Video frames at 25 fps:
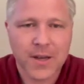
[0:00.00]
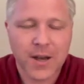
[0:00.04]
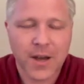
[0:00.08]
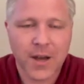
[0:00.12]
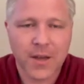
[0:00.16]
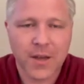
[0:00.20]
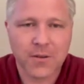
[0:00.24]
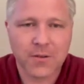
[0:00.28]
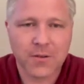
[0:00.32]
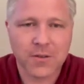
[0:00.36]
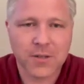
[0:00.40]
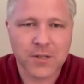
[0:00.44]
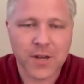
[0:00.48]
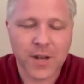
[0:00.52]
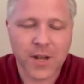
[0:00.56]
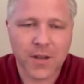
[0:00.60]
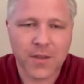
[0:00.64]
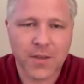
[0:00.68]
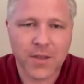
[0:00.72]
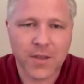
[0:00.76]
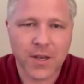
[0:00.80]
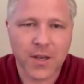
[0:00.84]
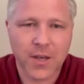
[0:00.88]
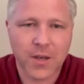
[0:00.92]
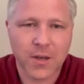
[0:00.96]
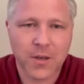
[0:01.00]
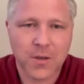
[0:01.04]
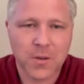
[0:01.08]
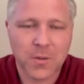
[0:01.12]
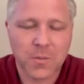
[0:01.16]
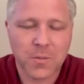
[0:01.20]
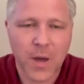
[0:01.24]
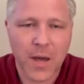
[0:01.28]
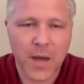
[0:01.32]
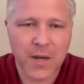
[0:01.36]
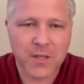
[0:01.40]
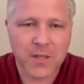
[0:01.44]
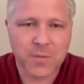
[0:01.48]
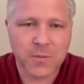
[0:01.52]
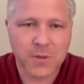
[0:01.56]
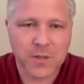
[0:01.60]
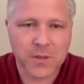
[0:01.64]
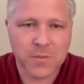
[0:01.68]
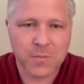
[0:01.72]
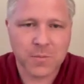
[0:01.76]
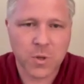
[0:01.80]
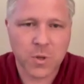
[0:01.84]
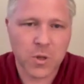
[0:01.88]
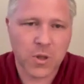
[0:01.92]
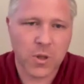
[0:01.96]
others in the
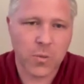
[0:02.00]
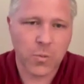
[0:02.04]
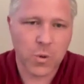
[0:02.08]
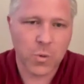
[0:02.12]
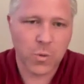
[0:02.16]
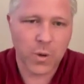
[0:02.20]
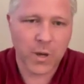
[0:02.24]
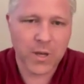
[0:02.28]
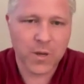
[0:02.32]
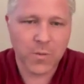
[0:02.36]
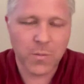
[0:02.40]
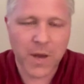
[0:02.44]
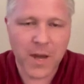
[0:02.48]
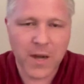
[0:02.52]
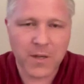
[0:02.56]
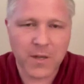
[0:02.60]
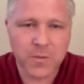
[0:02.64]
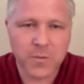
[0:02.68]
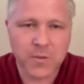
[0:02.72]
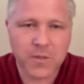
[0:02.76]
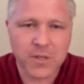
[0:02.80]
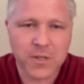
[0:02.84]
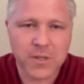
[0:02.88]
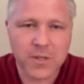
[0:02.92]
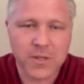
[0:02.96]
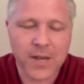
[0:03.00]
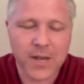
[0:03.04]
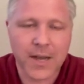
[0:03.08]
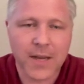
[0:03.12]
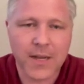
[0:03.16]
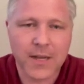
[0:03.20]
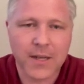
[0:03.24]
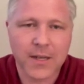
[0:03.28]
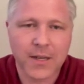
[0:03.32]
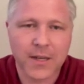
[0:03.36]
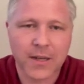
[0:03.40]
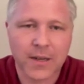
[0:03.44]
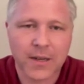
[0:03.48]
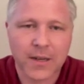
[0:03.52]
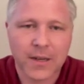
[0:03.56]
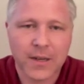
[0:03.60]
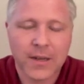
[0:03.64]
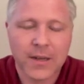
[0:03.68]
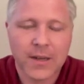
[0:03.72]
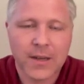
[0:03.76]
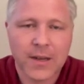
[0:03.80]
the BYU Management Society and